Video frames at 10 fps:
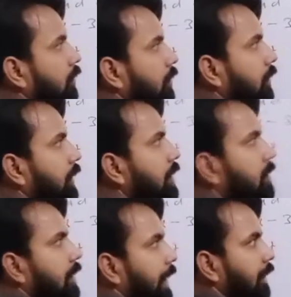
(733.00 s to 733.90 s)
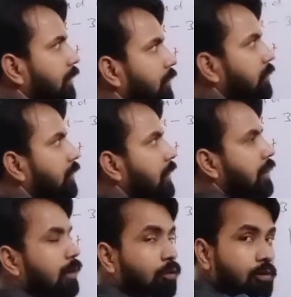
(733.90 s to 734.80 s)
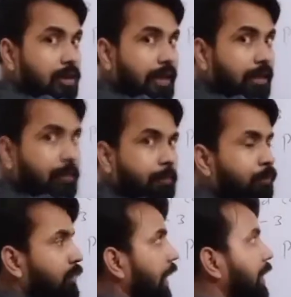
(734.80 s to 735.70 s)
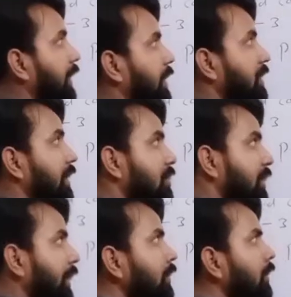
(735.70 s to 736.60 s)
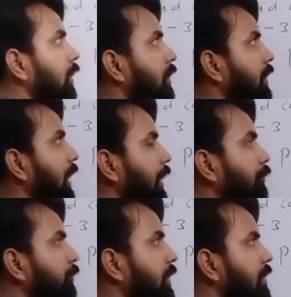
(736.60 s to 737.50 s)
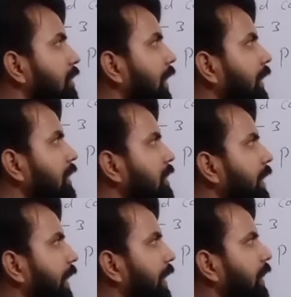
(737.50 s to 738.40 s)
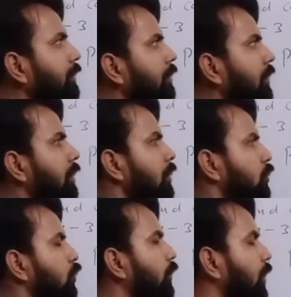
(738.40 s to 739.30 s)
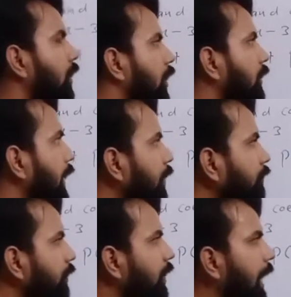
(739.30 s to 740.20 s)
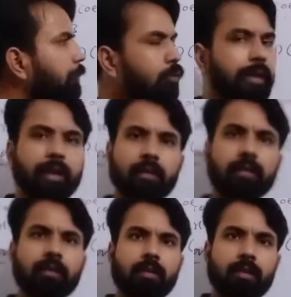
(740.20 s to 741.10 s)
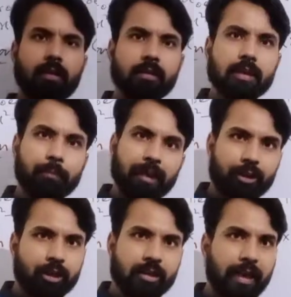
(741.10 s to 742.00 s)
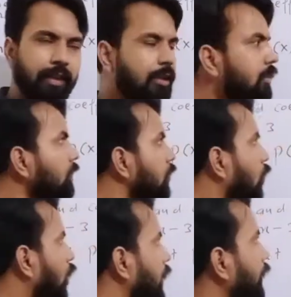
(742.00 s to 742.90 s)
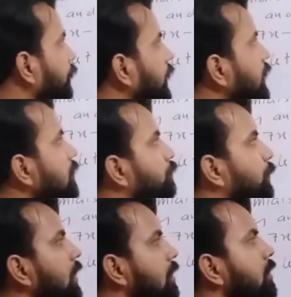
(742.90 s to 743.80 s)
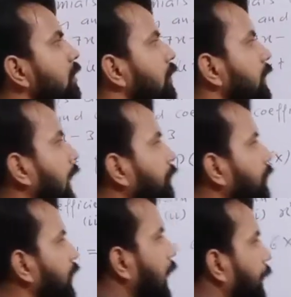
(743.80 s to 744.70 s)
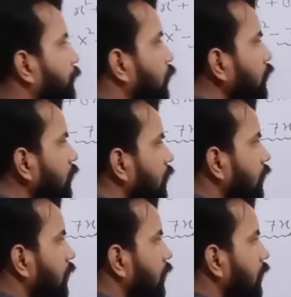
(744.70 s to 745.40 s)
This sign. This is a constant term and it is its sign. If this sign is negative, so then we will have to take the subtraction sign here, or if it is plus, then we will have to